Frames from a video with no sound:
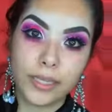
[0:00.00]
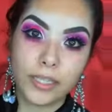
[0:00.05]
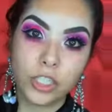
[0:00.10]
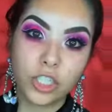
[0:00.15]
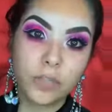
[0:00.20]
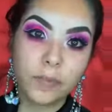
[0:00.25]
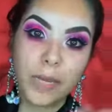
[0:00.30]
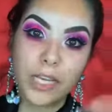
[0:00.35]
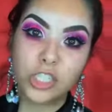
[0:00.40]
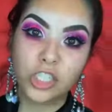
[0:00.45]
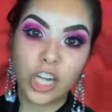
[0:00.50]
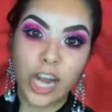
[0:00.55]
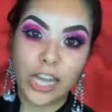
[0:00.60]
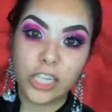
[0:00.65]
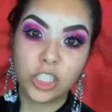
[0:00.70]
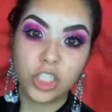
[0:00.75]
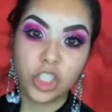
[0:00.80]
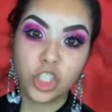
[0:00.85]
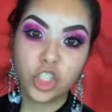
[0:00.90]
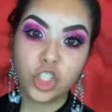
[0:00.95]
It just makes your
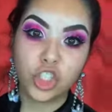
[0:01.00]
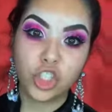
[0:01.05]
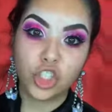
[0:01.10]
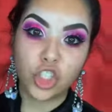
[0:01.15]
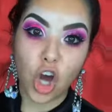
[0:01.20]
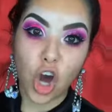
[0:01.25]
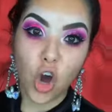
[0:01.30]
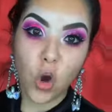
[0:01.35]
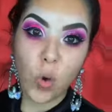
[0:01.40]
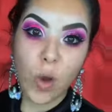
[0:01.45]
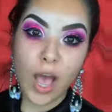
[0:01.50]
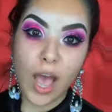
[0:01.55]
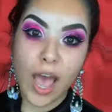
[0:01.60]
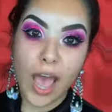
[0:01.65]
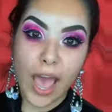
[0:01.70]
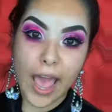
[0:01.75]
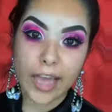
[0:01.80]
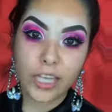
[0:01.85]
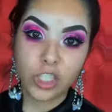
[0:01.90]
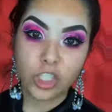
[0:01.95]
eyes look so
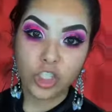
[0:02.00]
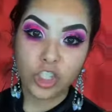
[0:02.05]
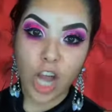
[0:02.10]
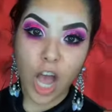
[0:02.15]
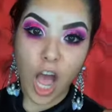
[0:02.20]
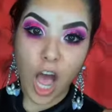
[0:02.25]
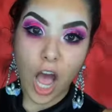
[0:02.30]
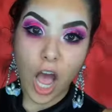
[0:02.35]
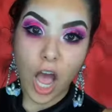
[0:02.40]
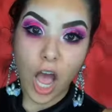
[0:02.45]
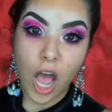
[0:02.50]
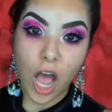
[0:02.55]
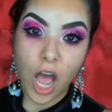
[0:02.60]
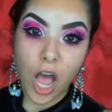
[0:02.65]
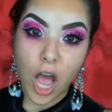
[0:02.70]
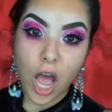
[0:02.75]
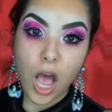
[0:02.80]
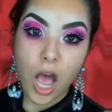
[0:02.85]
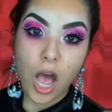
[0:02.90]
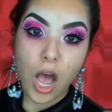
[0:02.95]
extra.
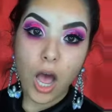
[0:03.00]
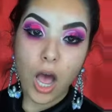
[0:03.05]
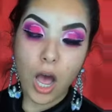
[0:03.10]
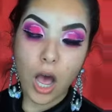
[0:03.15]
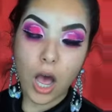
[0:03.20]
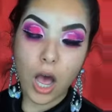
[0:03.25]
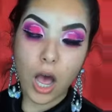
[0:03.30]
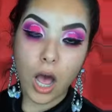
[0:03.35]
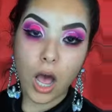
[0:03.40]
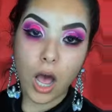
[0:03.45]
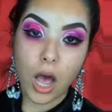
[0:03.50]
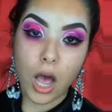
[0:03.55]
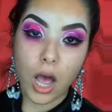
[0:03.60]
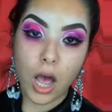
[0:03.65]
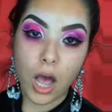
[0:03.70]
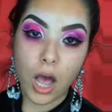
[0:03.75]
Ugh.